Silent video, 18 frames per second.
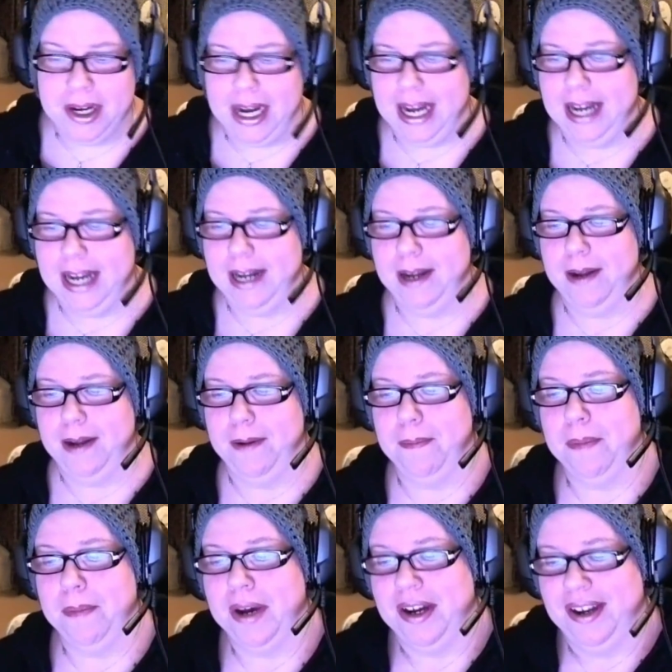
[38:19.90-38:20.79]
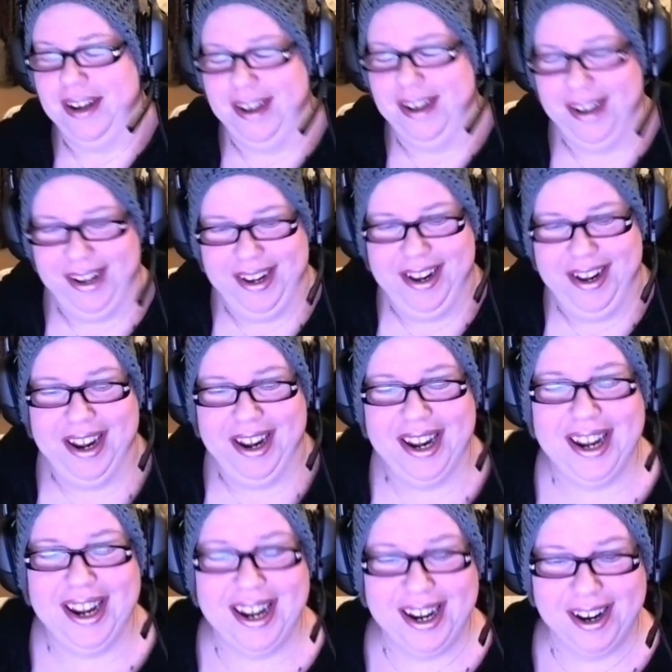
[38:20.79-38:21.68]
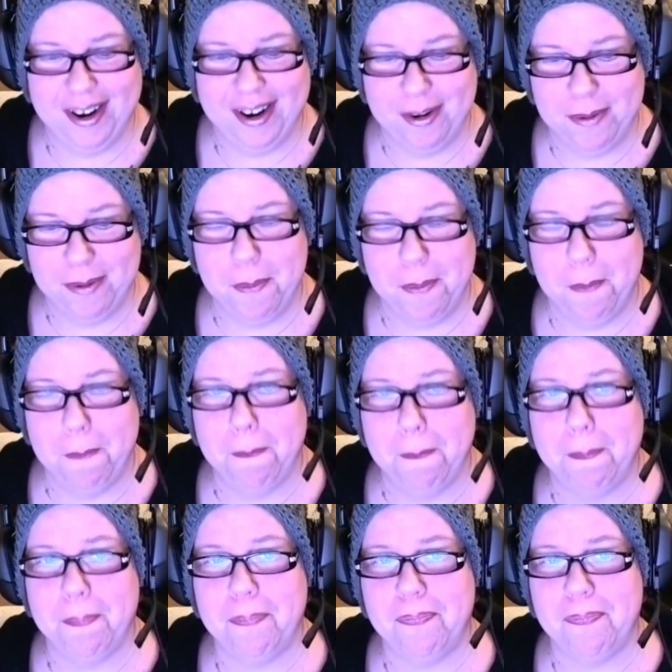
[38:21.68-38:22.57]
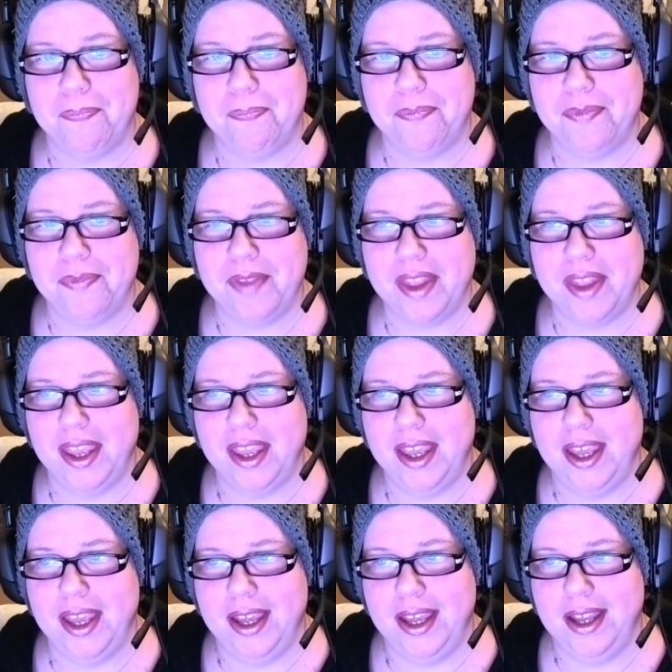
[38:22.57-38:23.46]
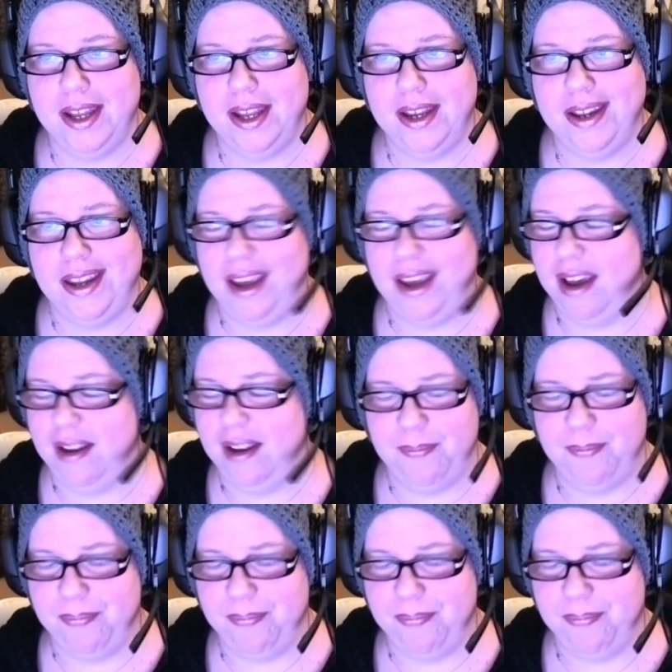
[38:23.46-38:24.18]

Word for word: do, uh, do, you ever do you ever do you ever get those when I give you a Skype? No.